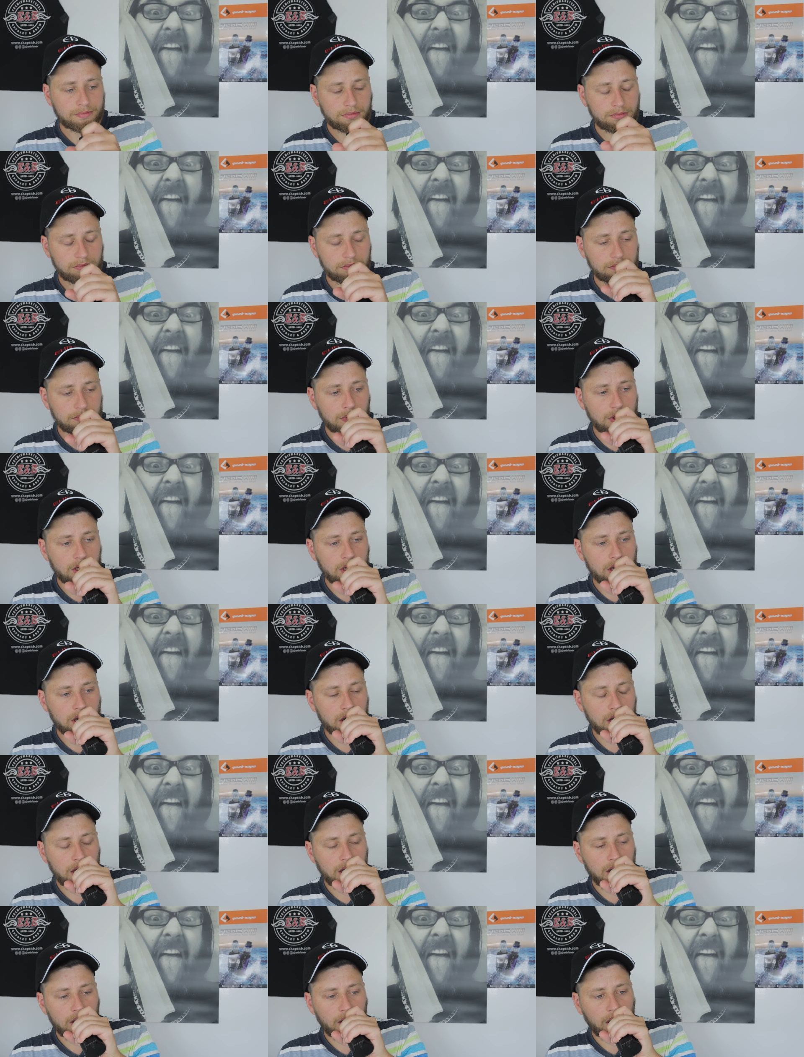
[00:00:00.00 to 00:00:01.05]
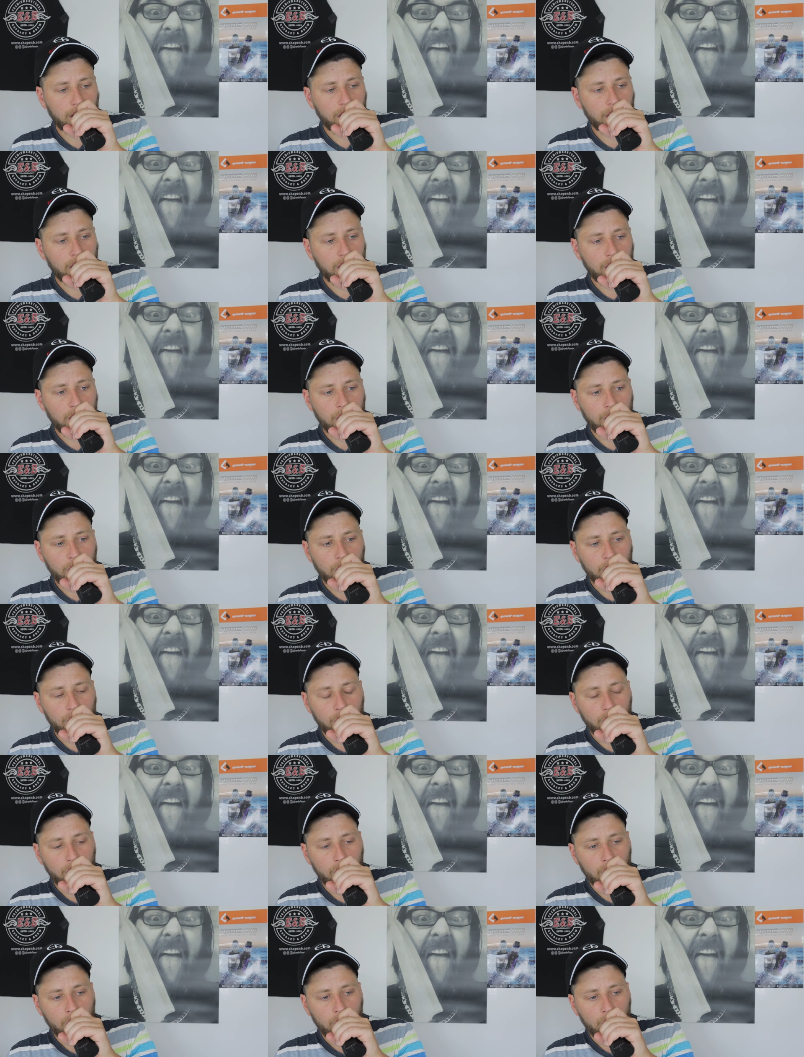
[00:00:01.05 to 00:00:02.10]

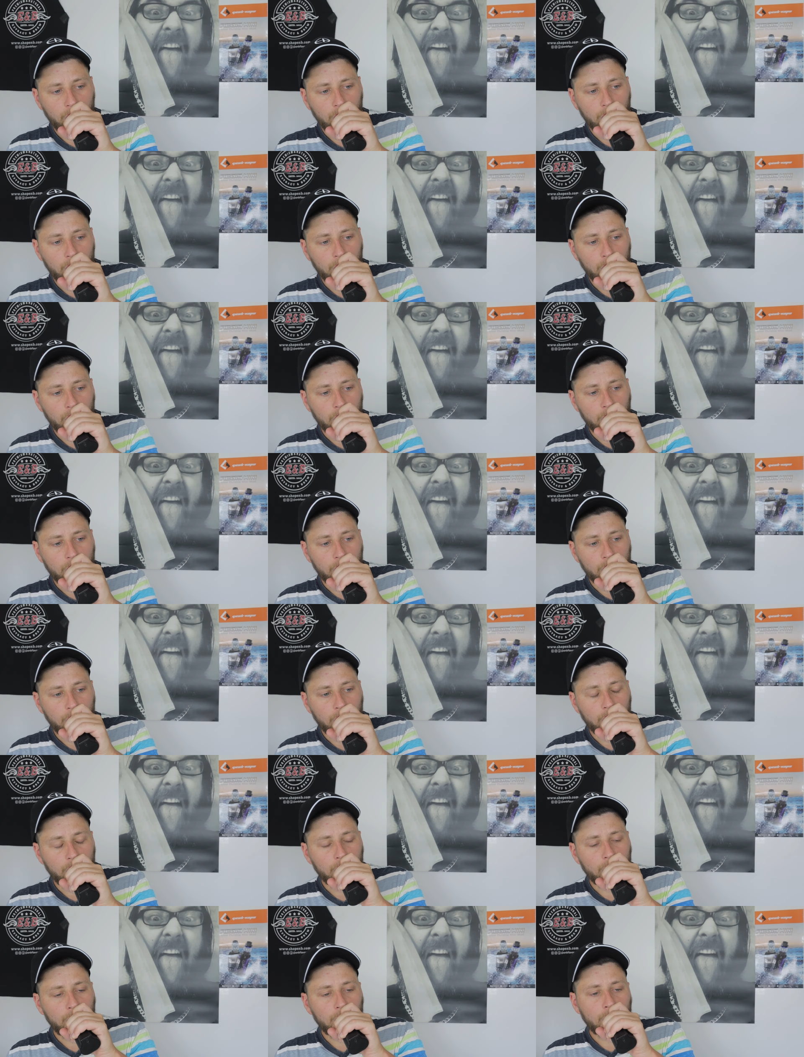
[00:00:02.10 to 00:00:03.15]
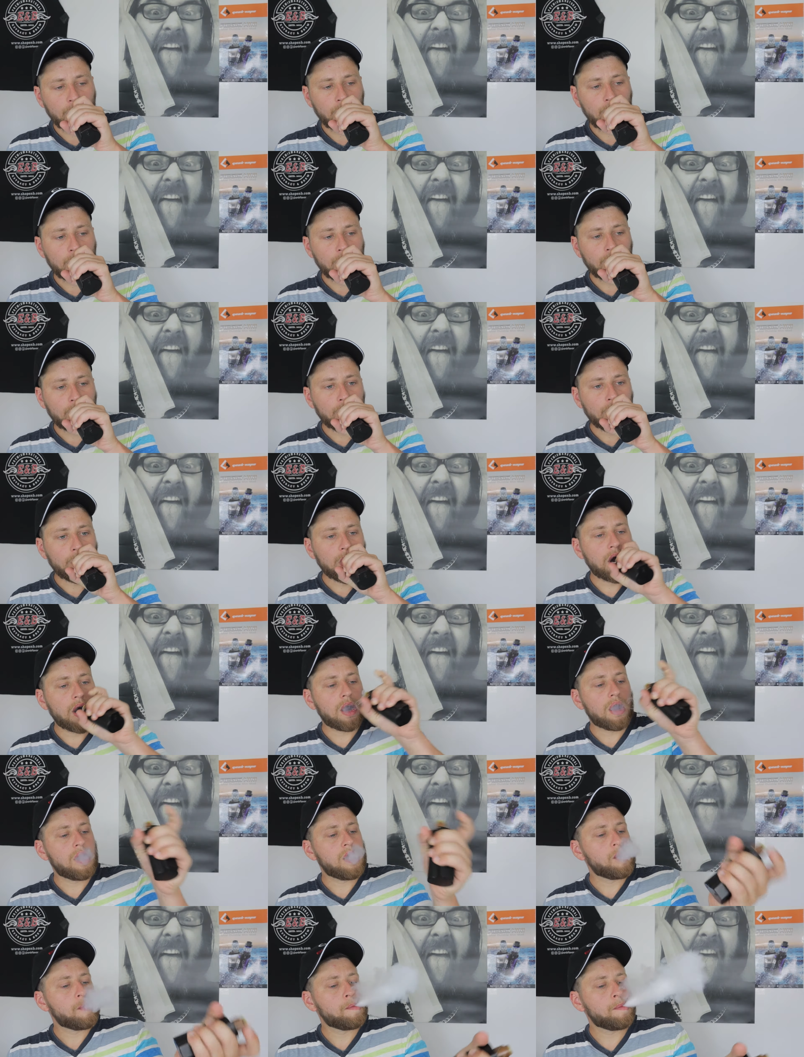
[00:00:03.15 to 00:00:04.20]

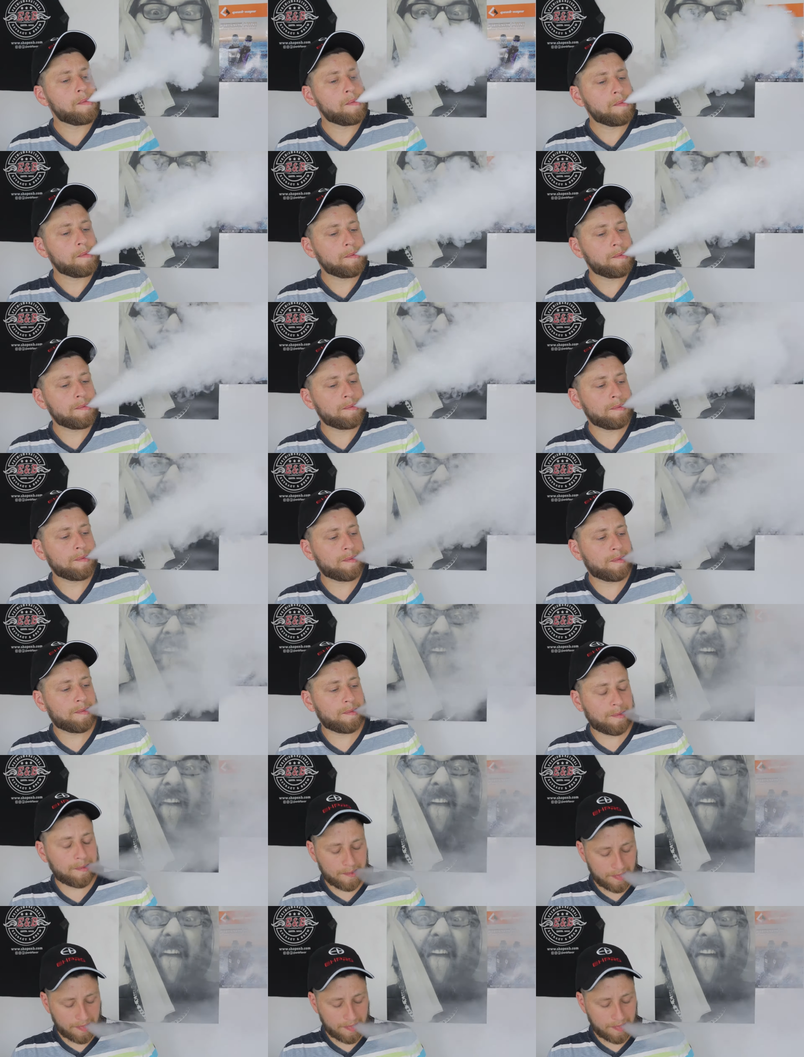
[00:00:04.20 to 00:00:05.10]
Nobody speaks.